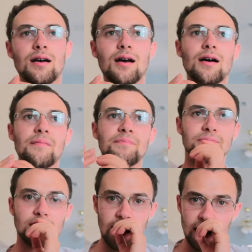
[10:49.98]
a
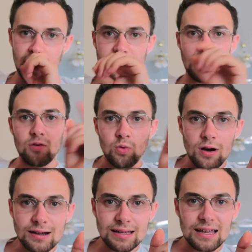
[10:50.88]
light not
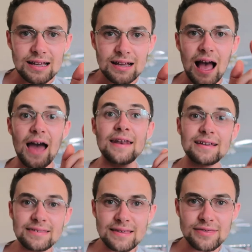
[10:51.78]
working, an
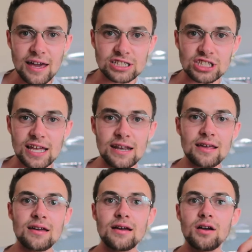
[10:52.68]

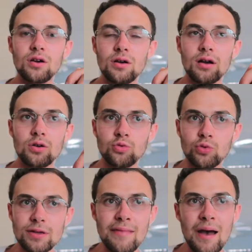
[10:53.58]
intersection,
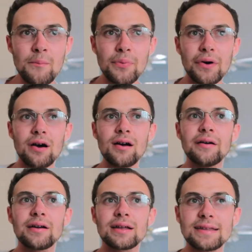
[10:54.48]

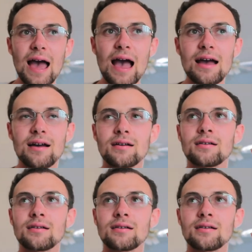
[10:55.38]
remember that